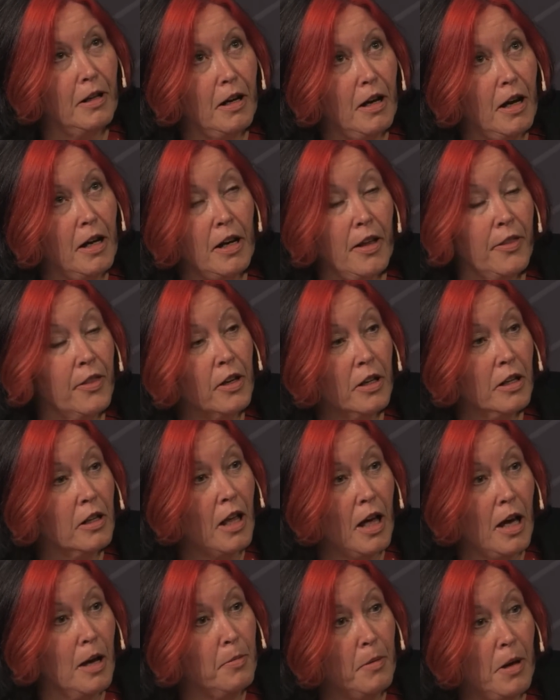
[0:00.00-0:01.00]
I think
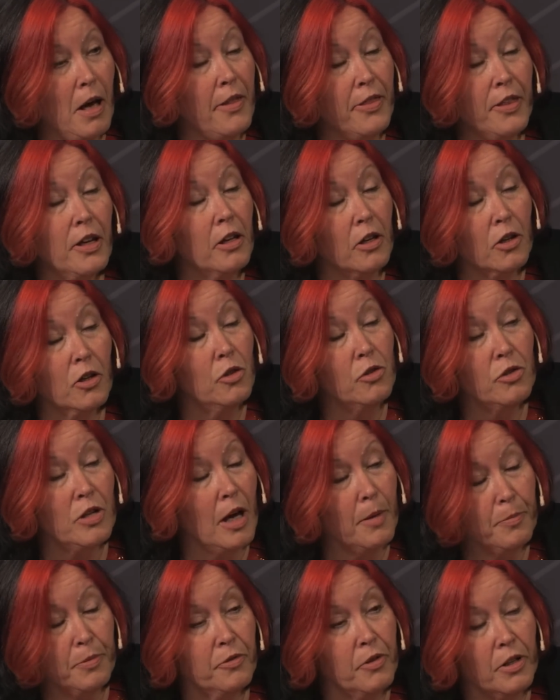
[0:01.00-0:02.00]
it'll happen. I think it could
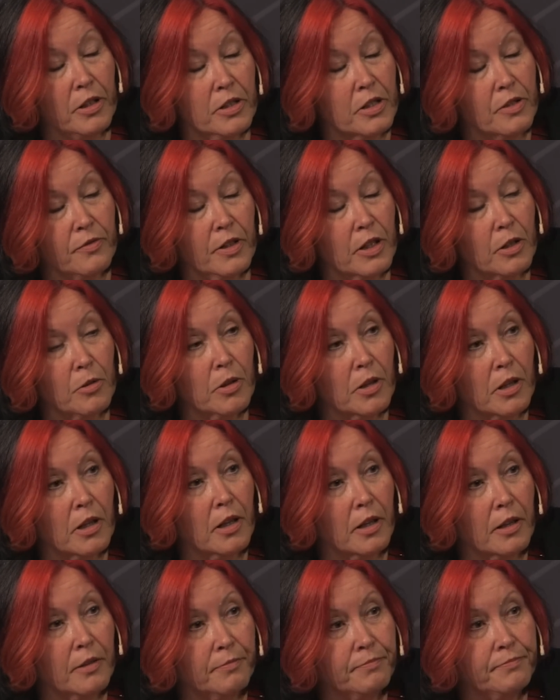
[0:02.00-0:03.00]
happen relatively
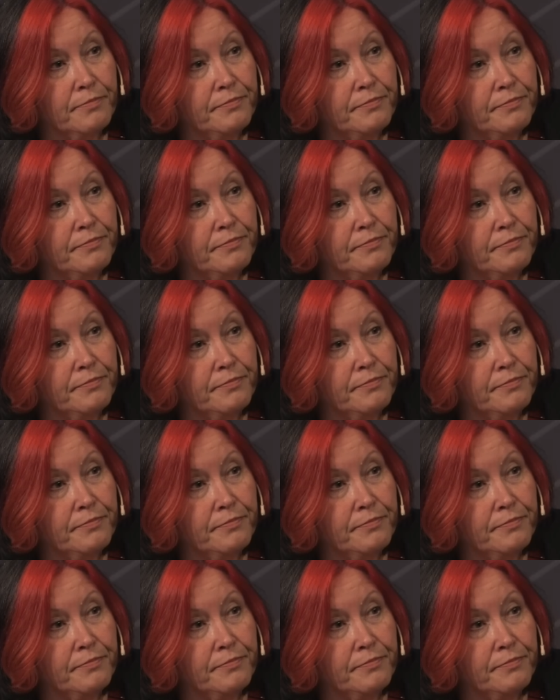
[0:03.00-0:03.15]
quickly.